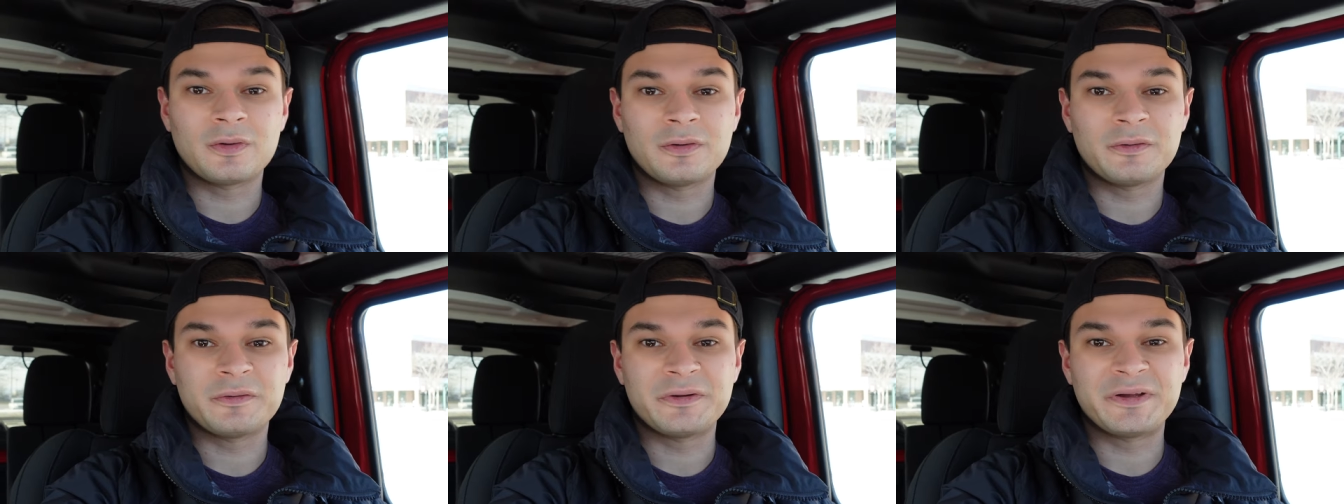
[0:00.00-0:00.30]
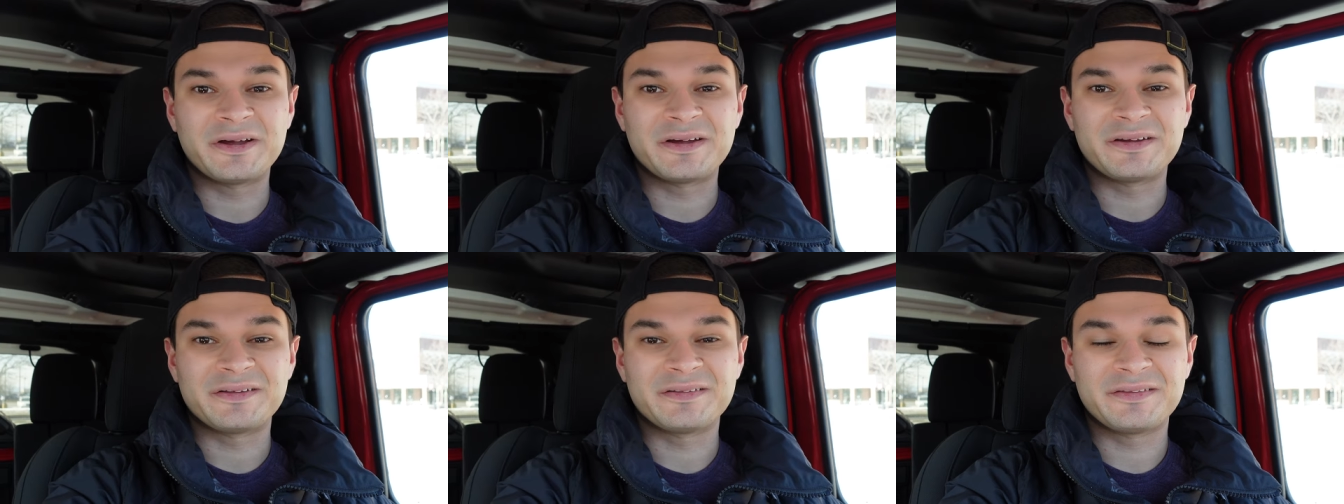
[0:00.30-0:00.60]
Oh
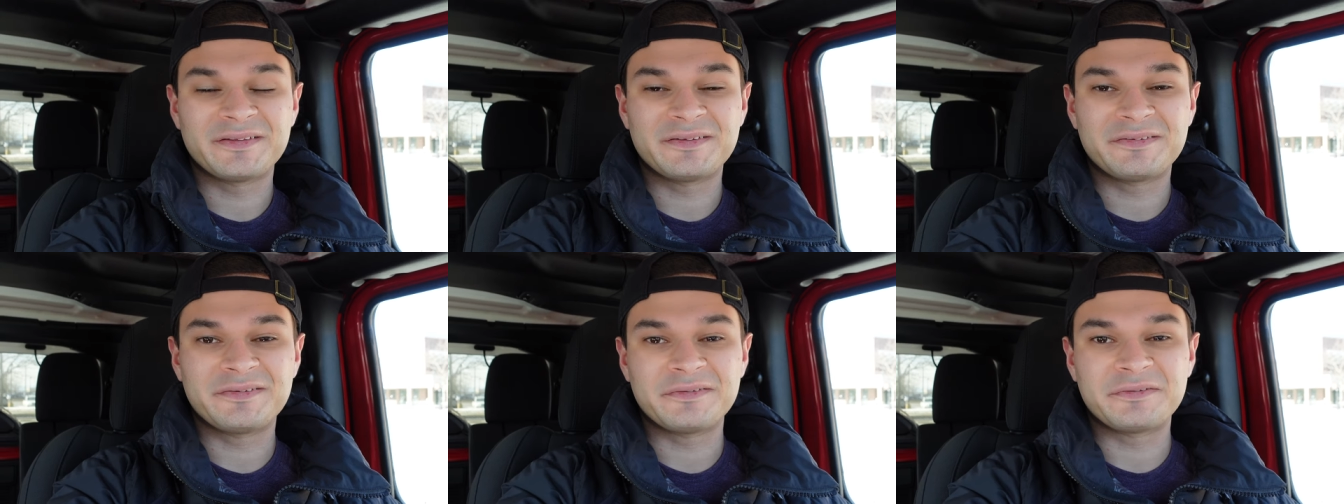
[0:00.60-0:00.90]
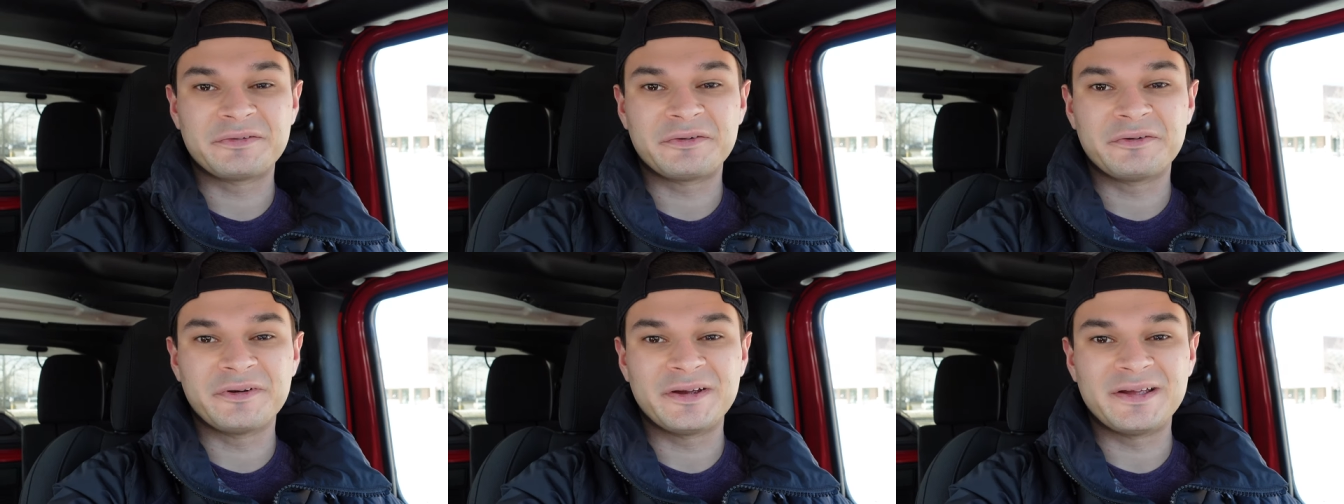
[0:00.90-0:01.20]
yeah, this
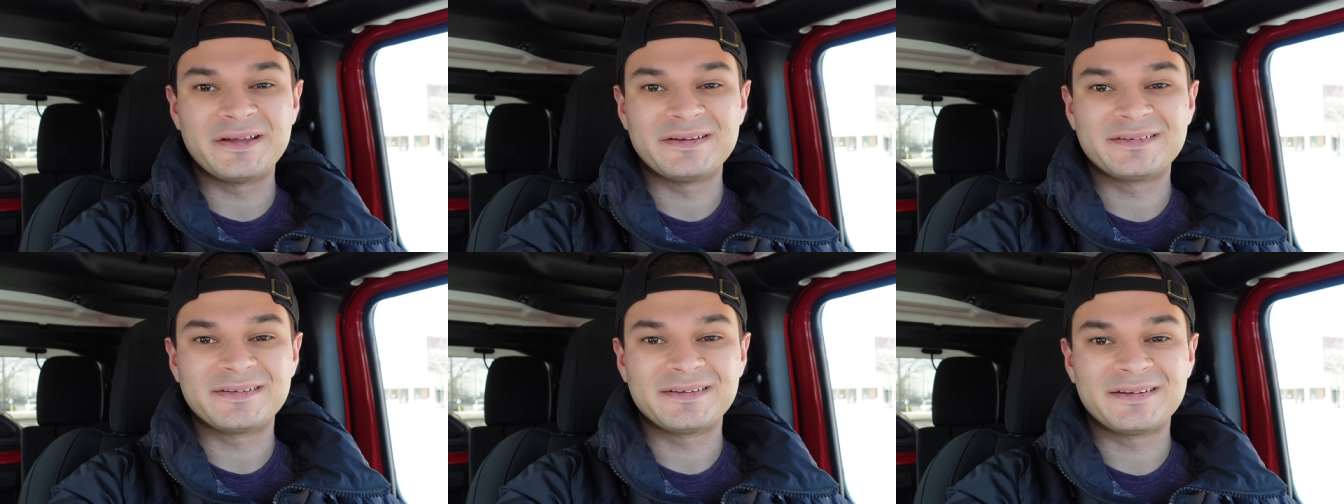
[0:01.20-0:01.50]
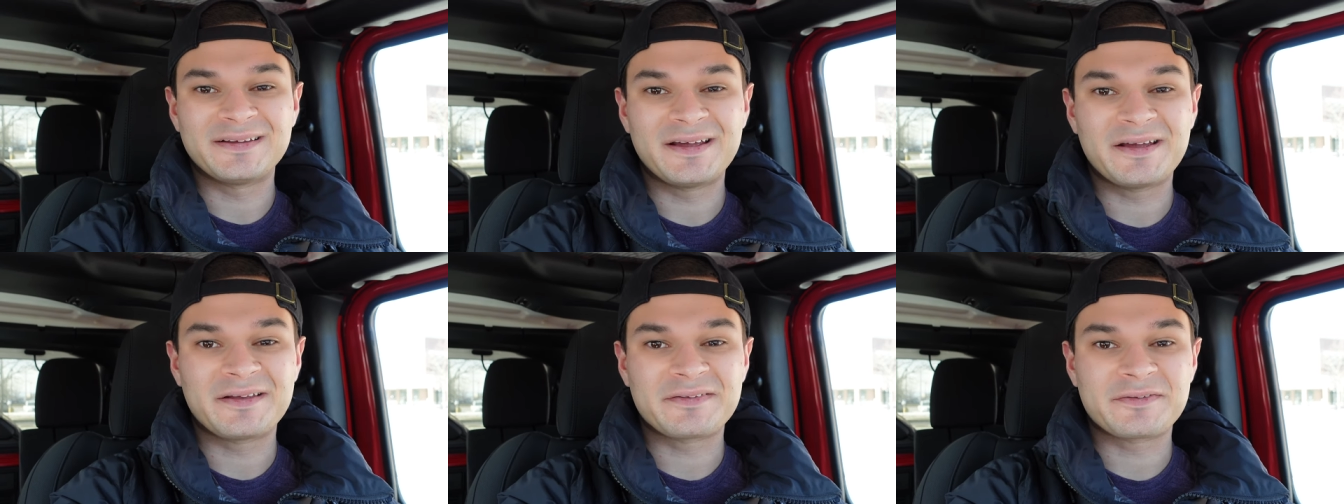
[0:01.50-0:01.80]
is great.
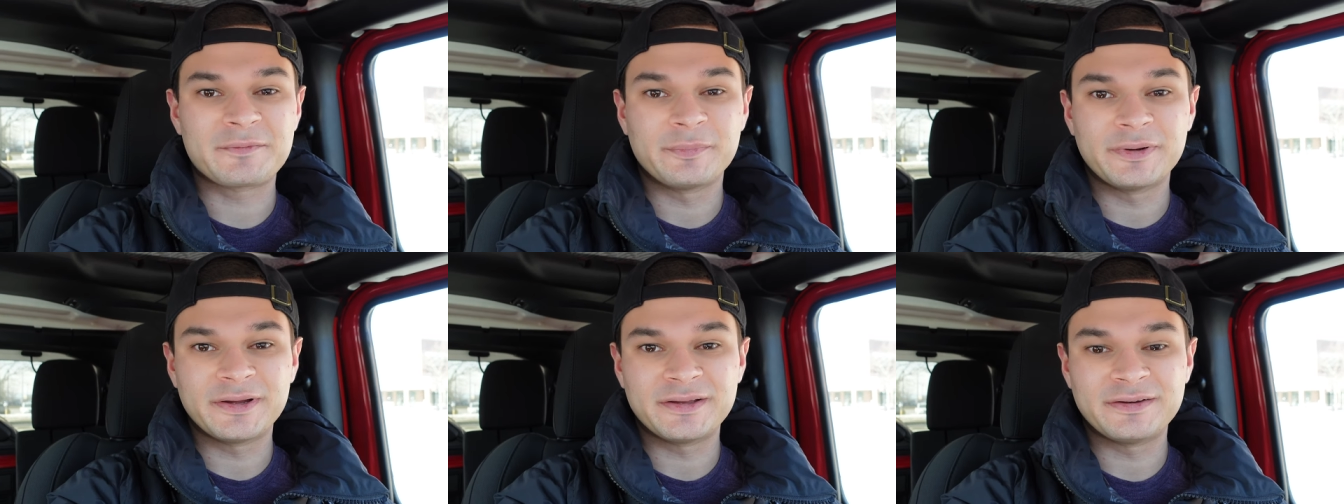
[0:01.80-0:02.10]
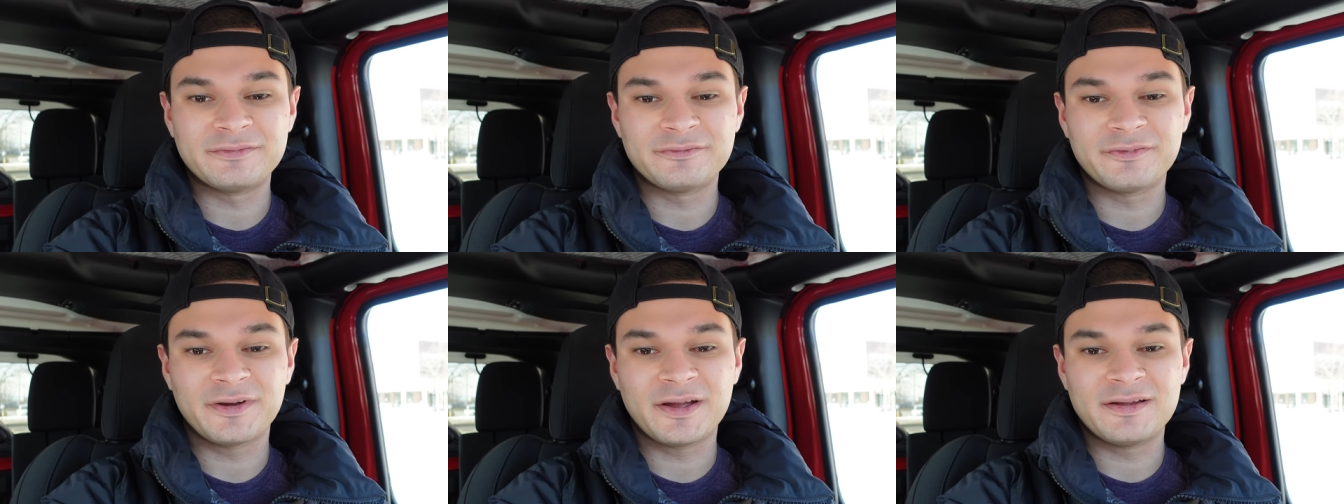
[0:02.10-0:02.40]
It has a
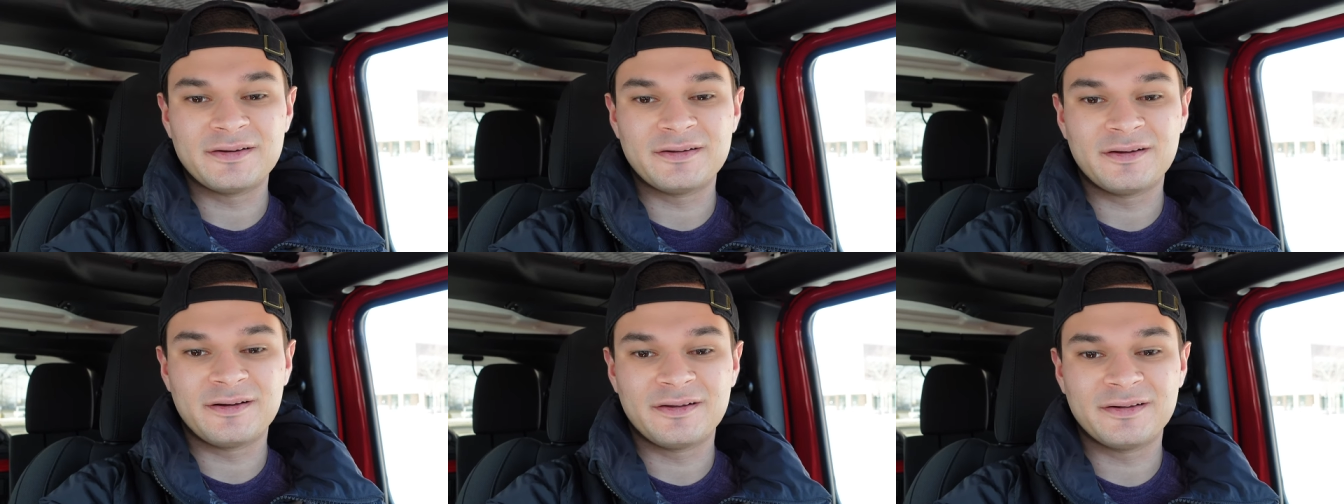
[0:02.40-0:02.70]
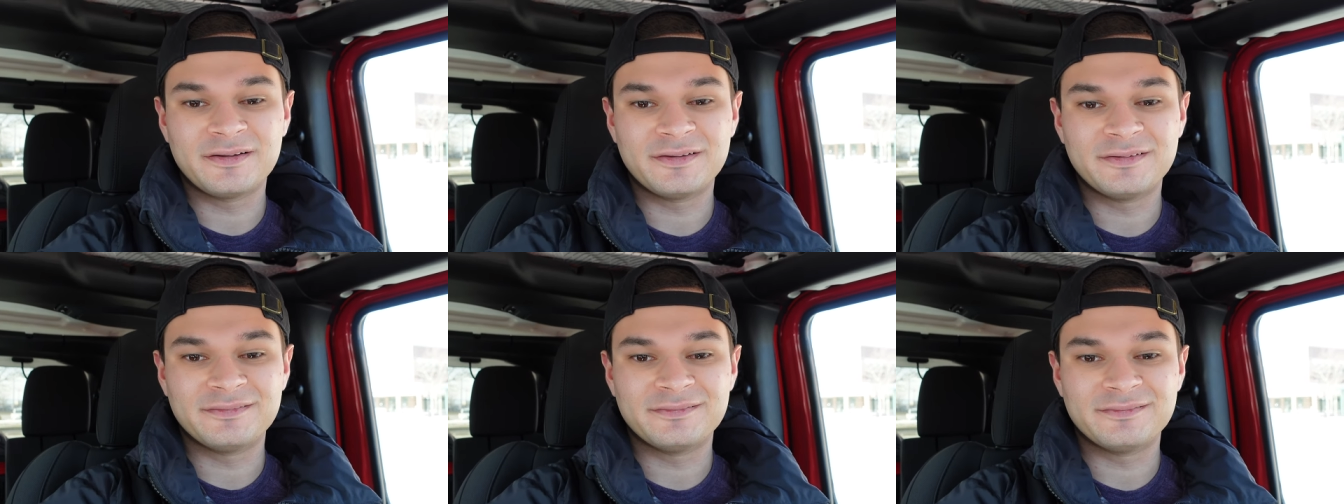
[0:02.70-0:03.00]
button right
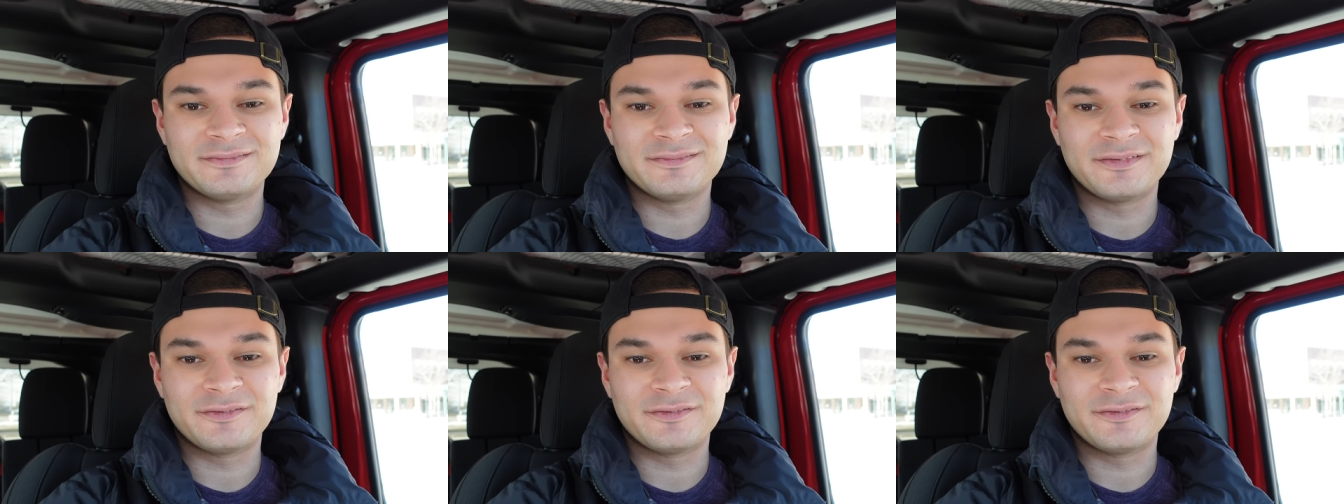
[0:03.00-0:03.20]
on